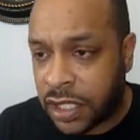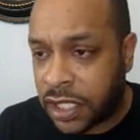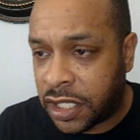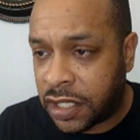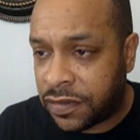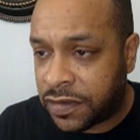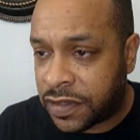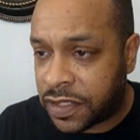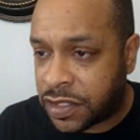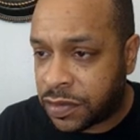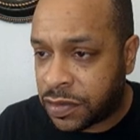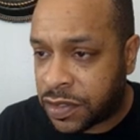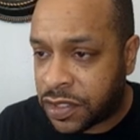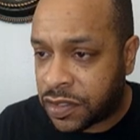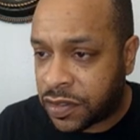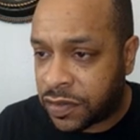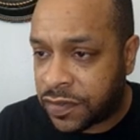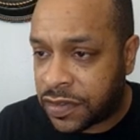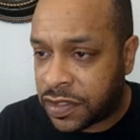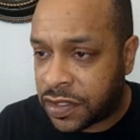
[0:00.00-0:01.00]
And if I
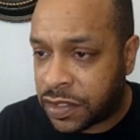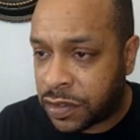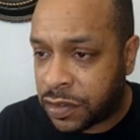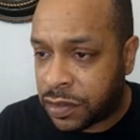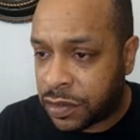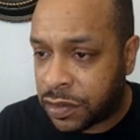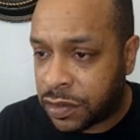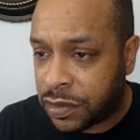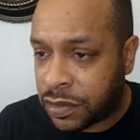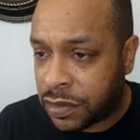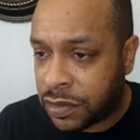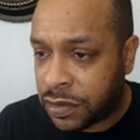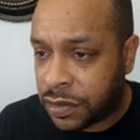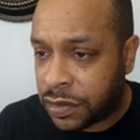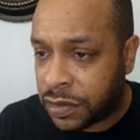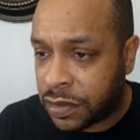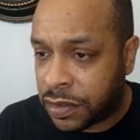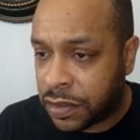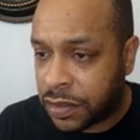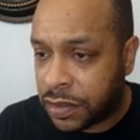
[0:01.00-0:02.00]
switch over to
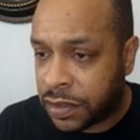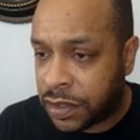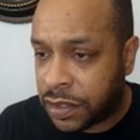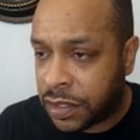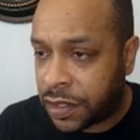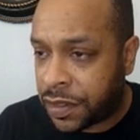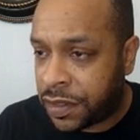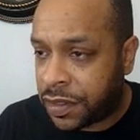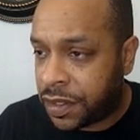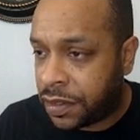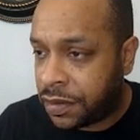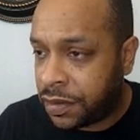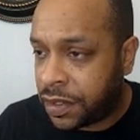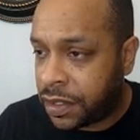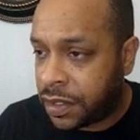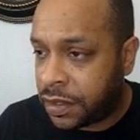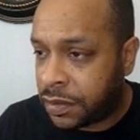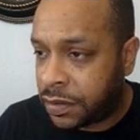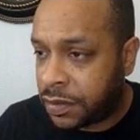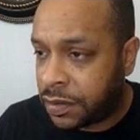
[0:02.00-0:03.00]

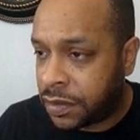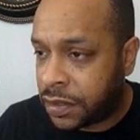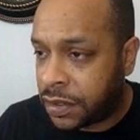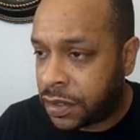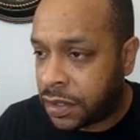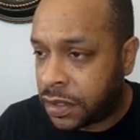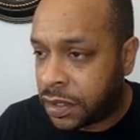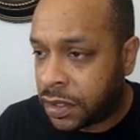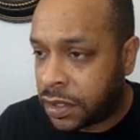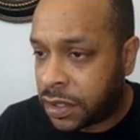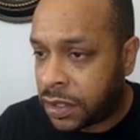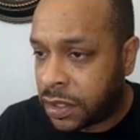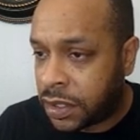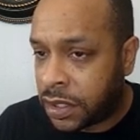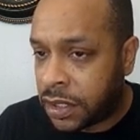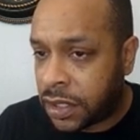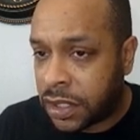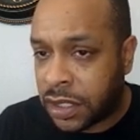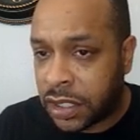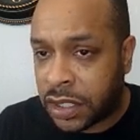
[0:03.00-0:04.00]
Ethereum
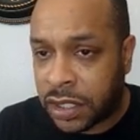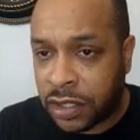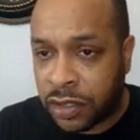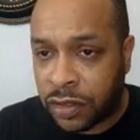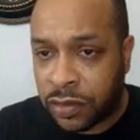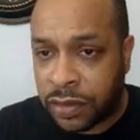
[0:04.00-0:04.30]
and